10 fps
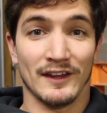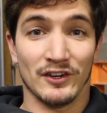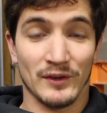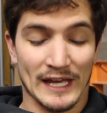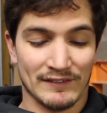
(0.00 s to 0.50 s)

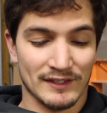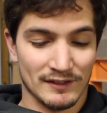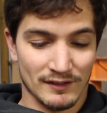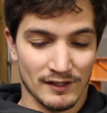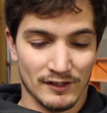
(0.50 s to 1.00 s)
there you have
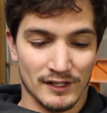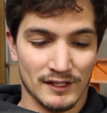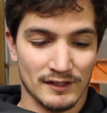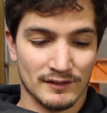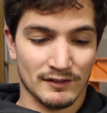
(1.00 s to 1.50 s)
it. There it
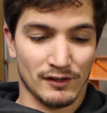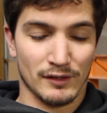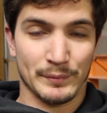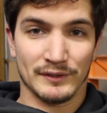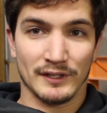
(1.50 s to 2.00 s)
is,
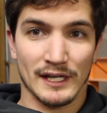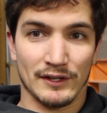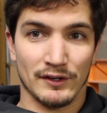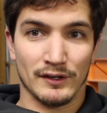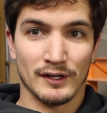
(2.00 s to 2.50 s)
all put
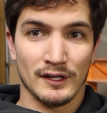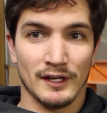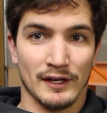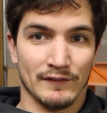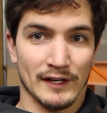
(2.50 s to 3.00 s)
together.
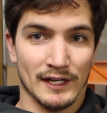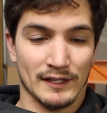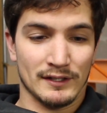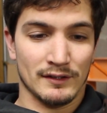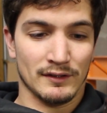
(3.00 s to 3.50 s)
I've
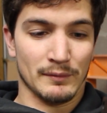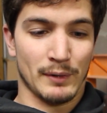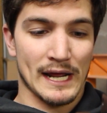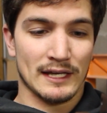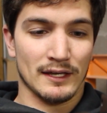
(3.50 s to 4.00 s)
got the
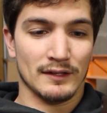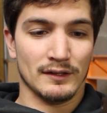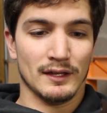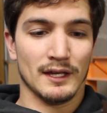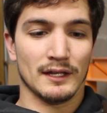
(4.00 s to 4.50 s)

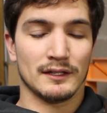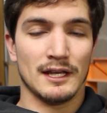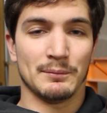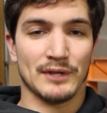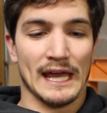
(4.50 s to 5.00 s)
bracket that
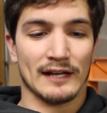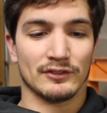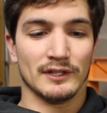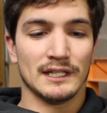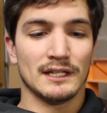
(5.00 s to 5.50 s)
keeps the
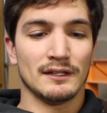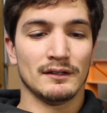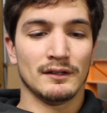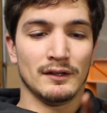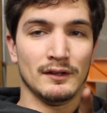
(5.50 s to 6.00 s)
axle
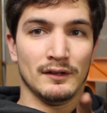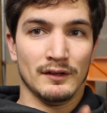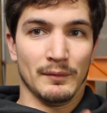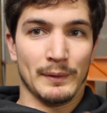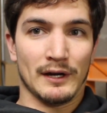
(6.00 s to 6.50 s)
in,
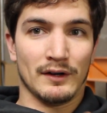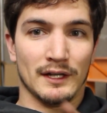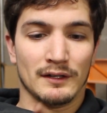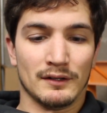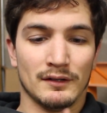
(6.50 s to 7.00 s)
the
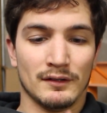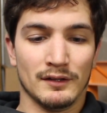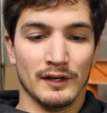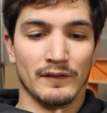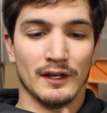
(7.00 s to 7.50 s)
bearing,
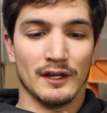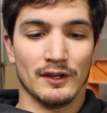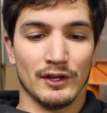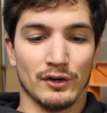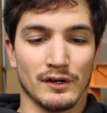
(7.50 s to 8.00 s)
and
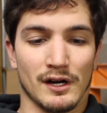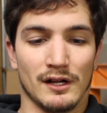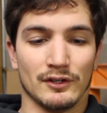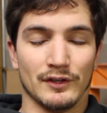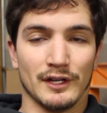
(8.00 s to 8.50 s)
then the little
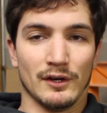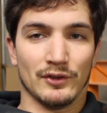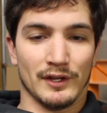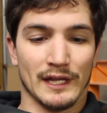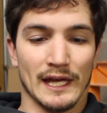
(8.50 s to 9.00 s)
collar that
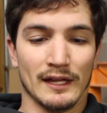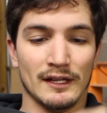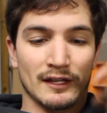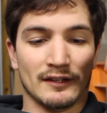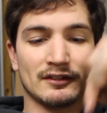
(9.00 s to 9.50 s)
goes on that.
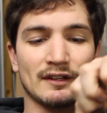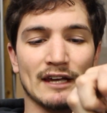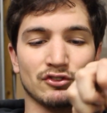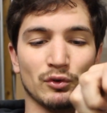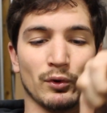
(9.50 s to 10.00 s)
This is
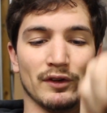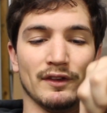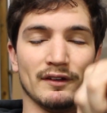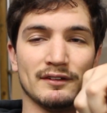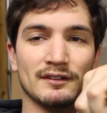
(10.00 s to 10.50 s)
actually where
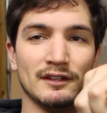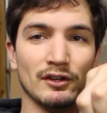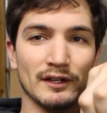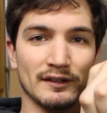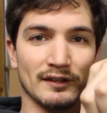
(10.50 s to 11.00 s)
the
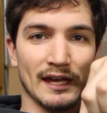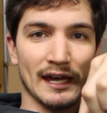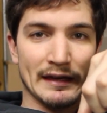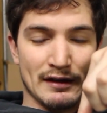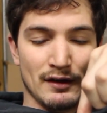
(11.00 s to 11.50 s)
seal is
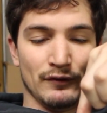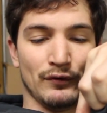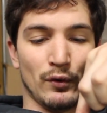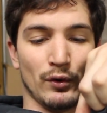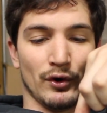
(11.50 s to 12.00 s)
at
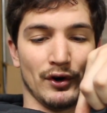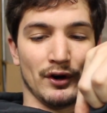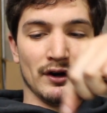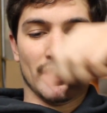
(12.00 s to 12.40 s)
for